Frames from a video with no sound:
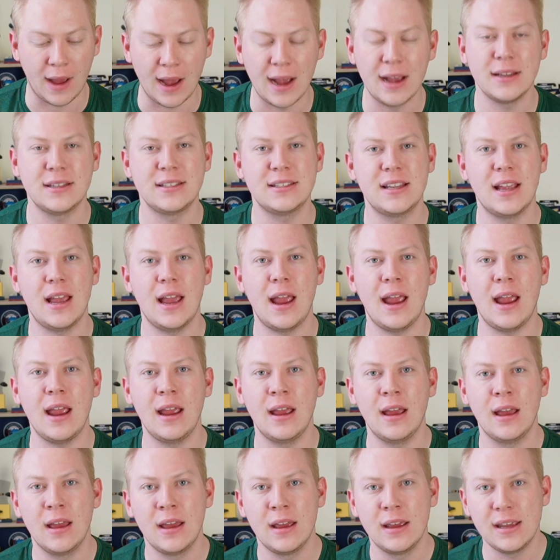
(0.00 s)
I
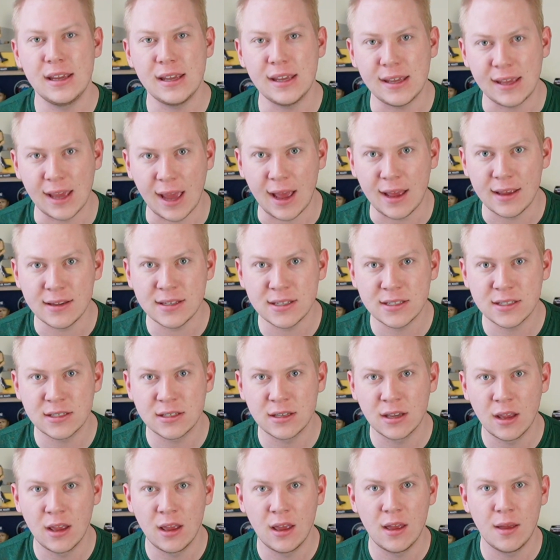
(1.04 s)
say
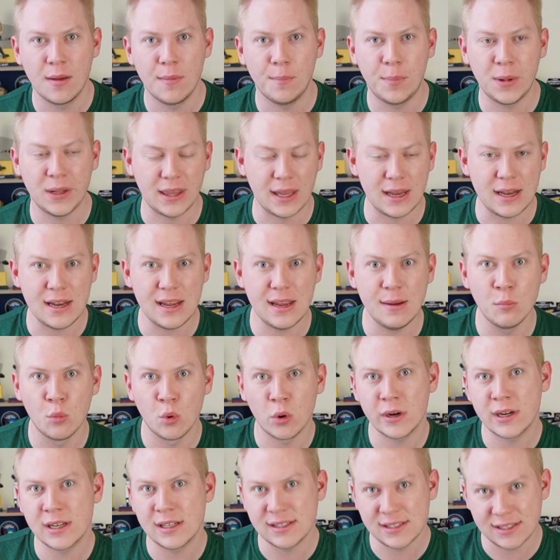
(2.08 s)
yes, but they need
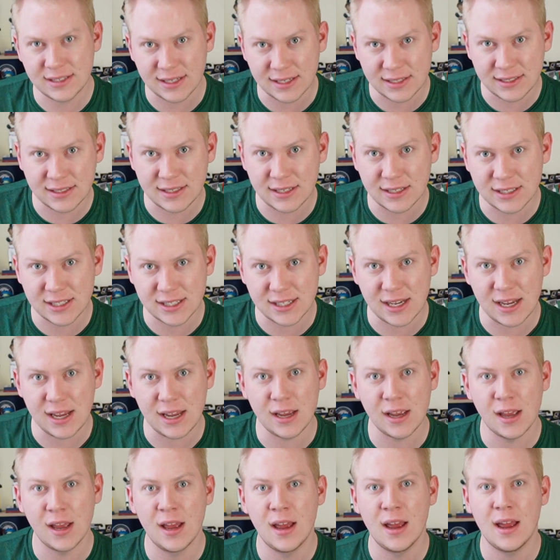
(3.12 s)
more
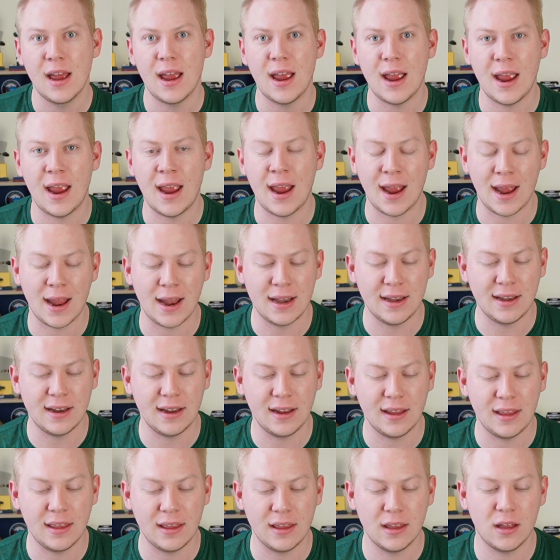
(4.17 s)
consistency and
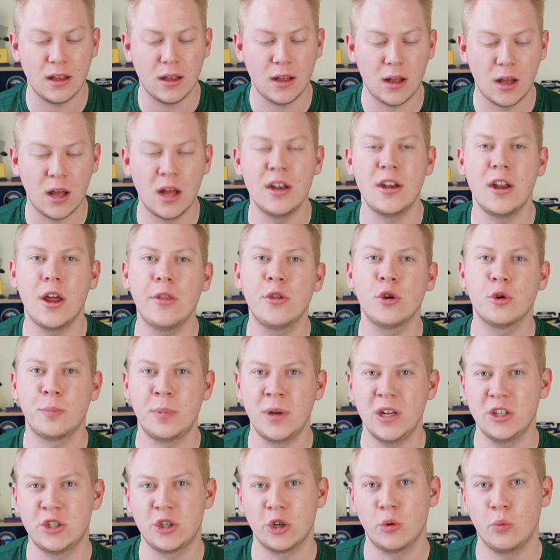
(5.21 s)
another
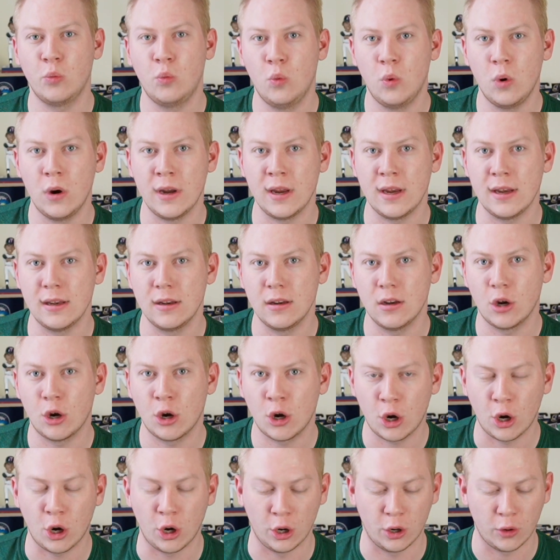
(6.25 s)
pitcher wouldn't
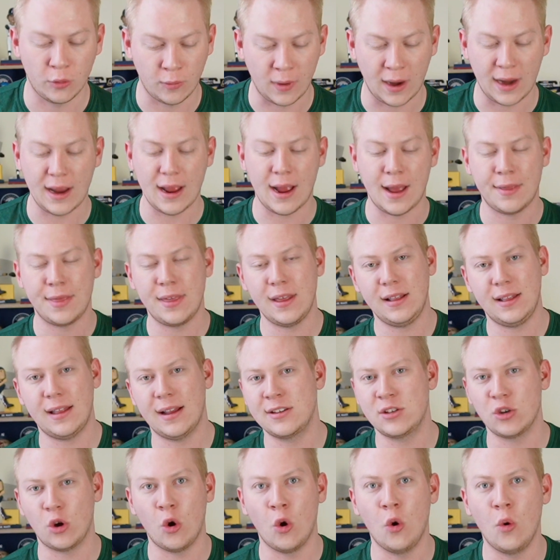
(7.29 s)
hurt, right? I think
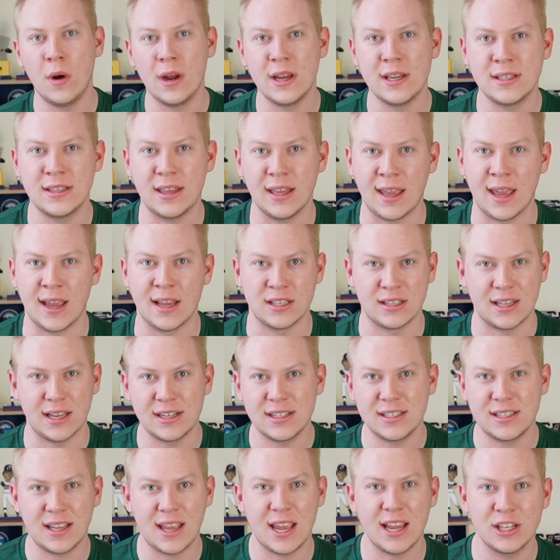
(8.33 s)
that's always the case. That
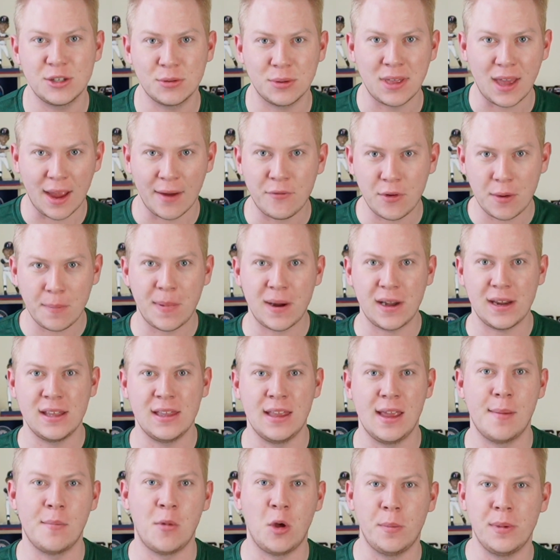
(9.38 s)
is the case with everybody in
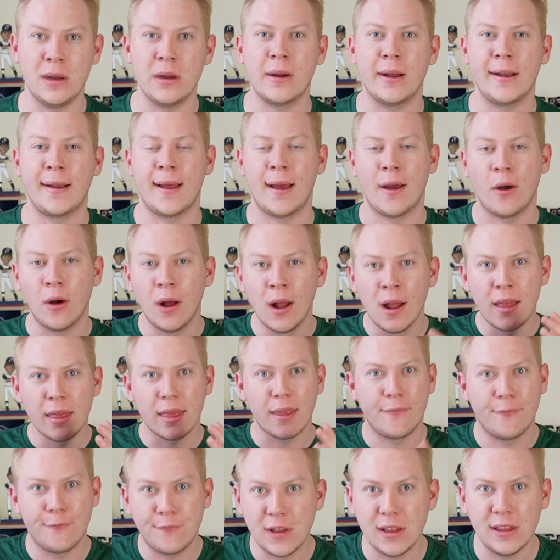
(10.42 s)
the MLB right now.
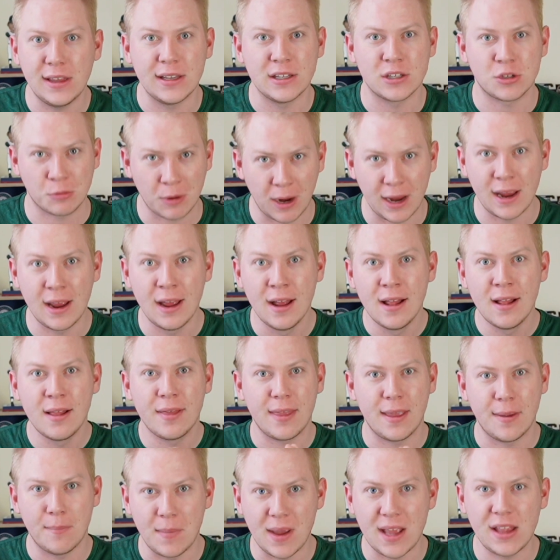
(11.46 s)
The Phillies, right?
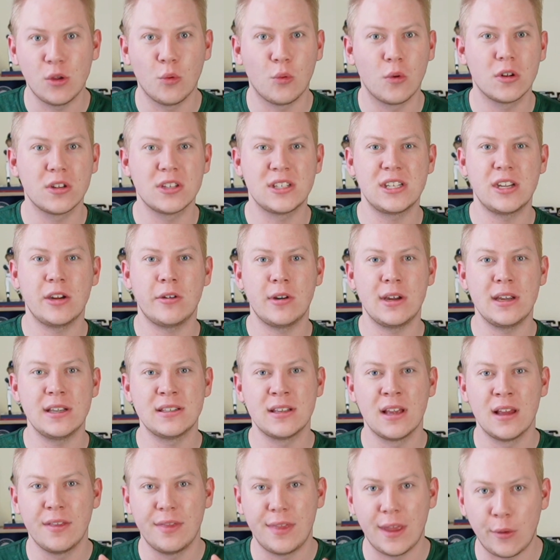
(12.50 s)
They made the World
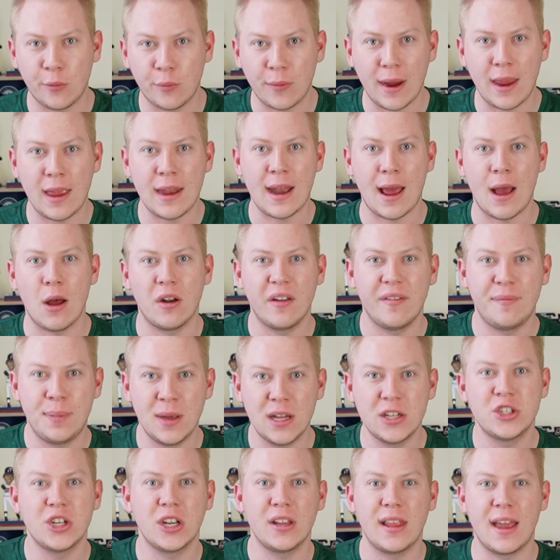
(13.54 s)
Series. They ran out of
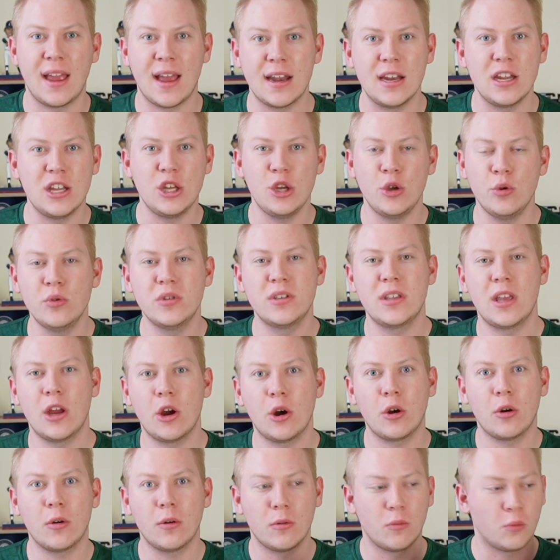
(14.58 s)
pitching. They had to use
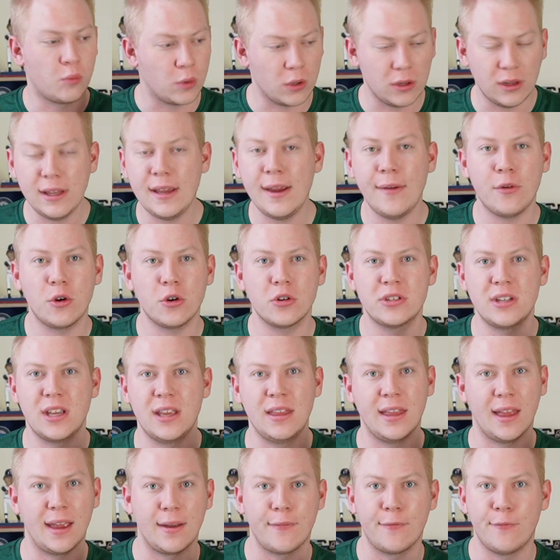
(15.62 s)
their relievers
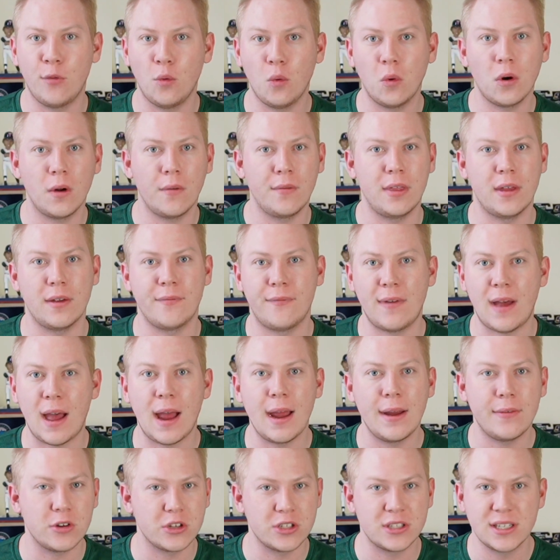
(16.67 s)
in like four of the
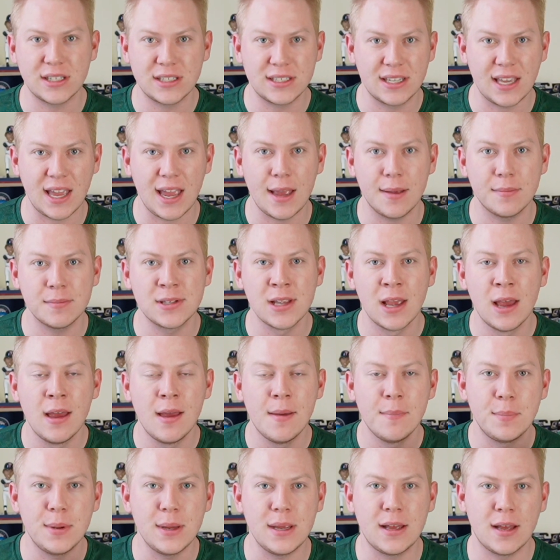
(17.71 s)
five or six games
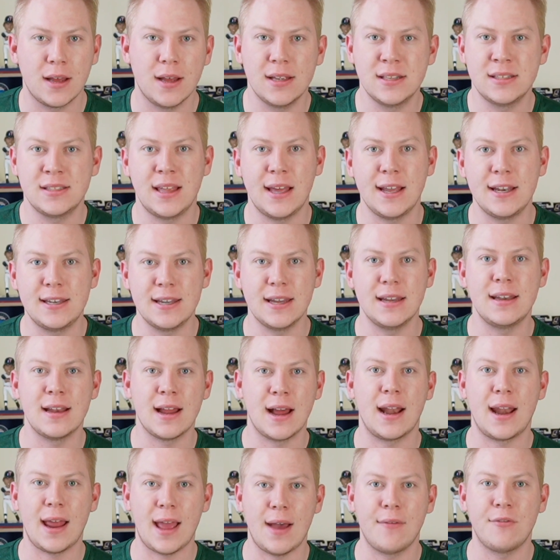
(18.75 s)
because they did
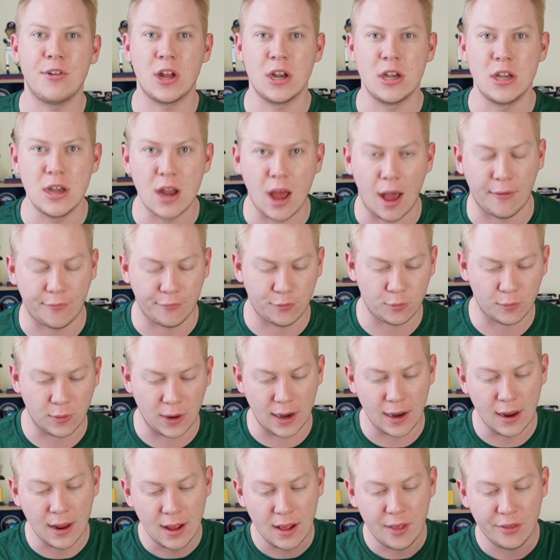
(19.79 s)
not have enough,
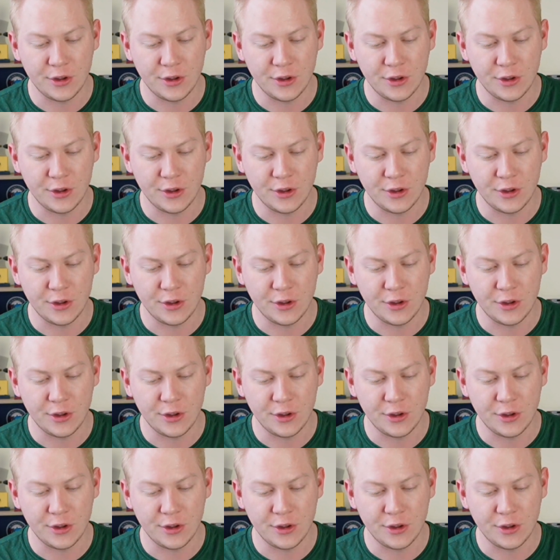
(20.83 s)
right?